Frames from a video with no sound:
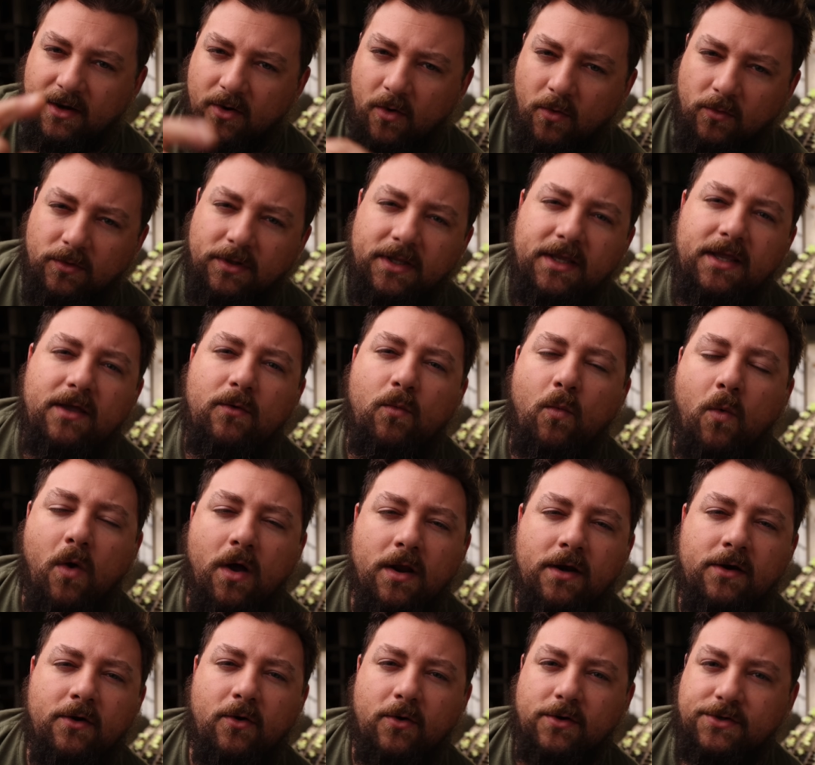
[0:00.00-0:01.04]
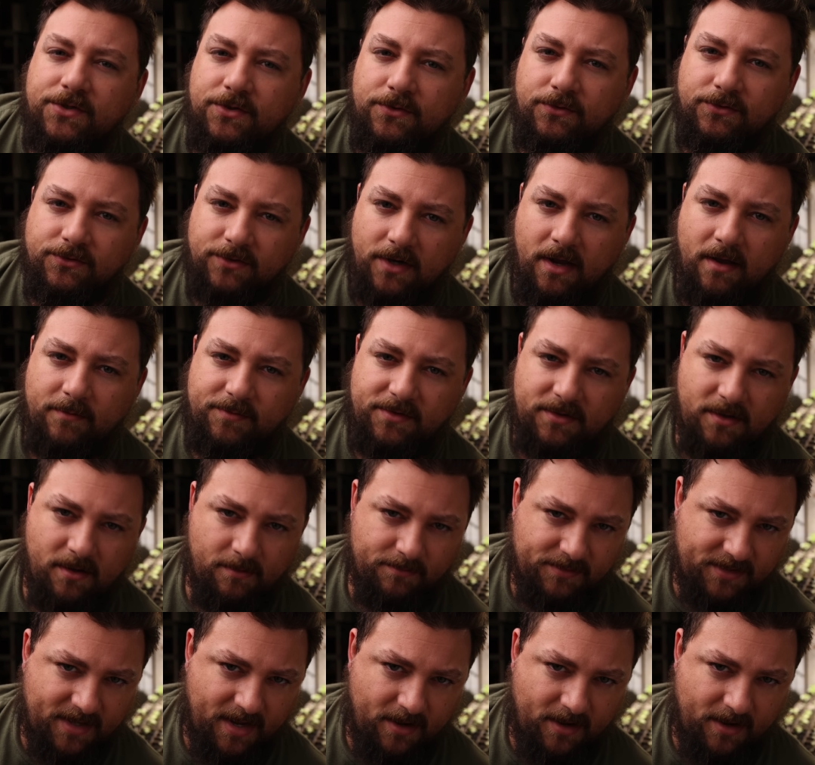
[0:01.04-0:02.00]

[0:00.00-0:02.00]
and only 1 or 2 drops comes